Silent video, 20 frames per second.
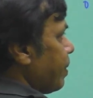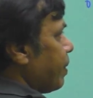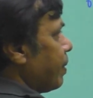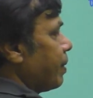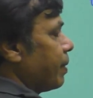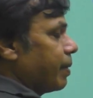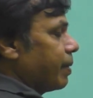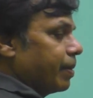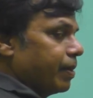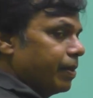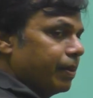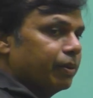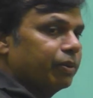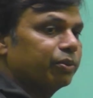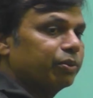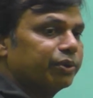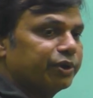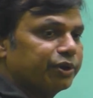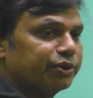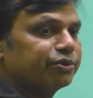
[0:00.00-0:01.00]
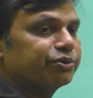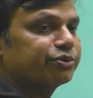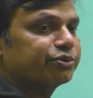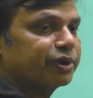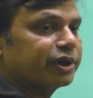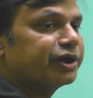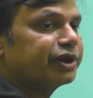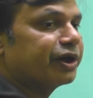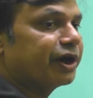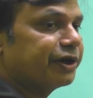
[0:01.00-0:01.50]
We usually write it,
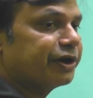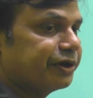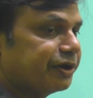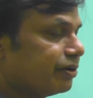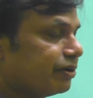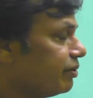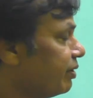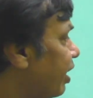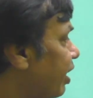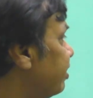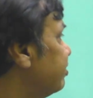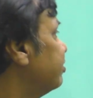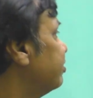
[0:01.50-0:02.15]
acceleration is a